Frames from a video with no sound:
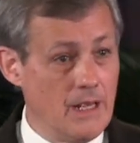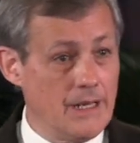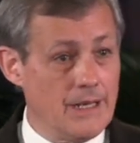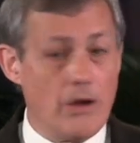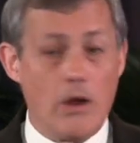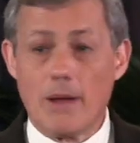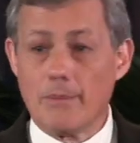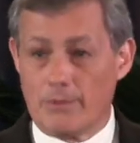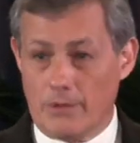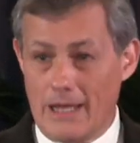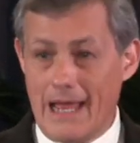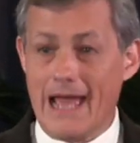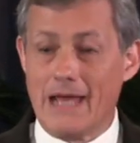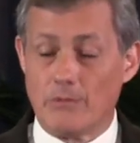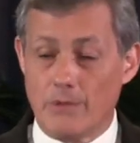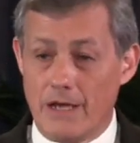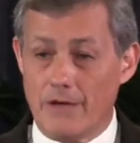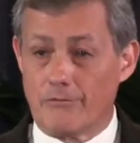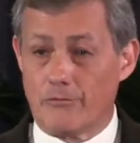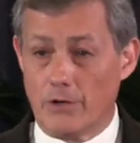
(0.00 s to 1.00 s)
Now, I'm glad
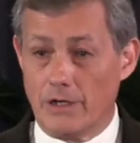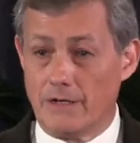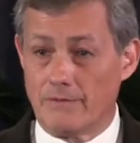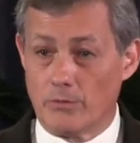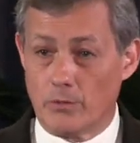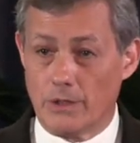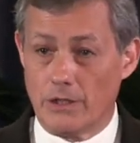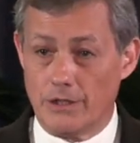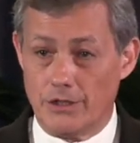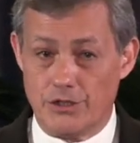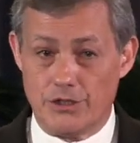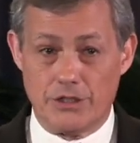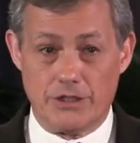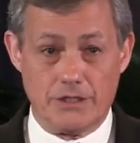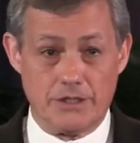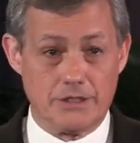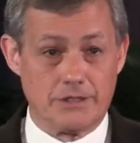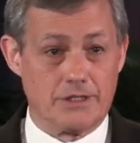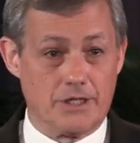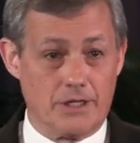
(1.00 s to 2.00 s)
we have freedom of religion
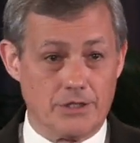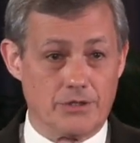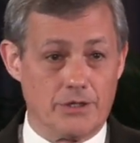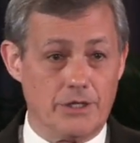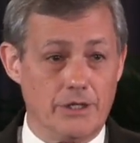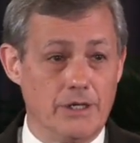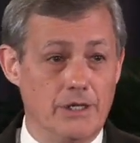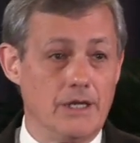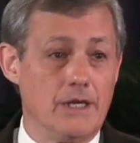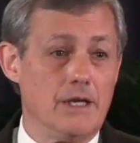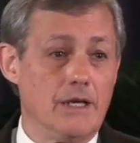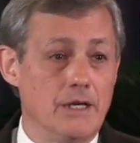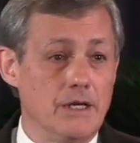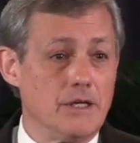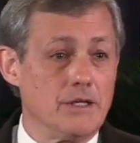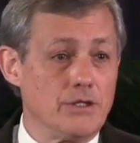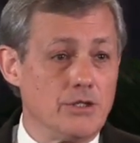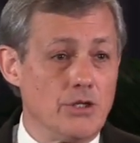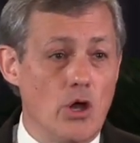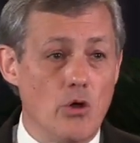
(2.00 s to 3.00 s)
in this country.
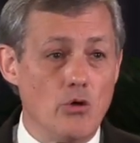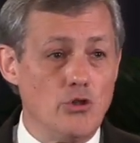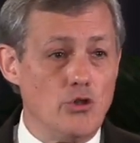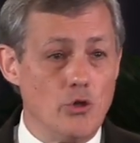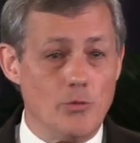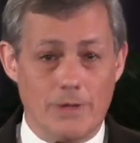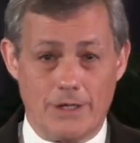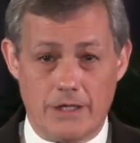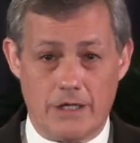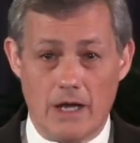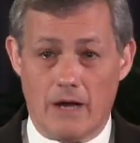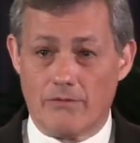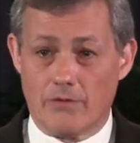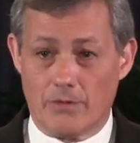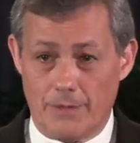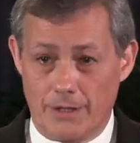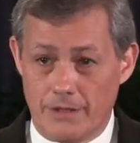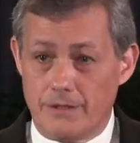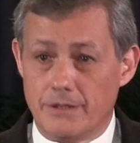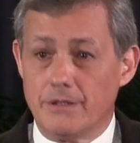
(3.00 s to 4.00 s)
No human
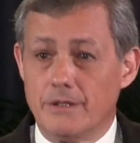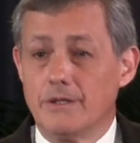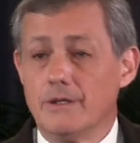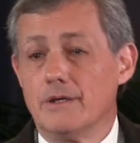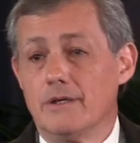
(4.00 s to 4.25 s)
government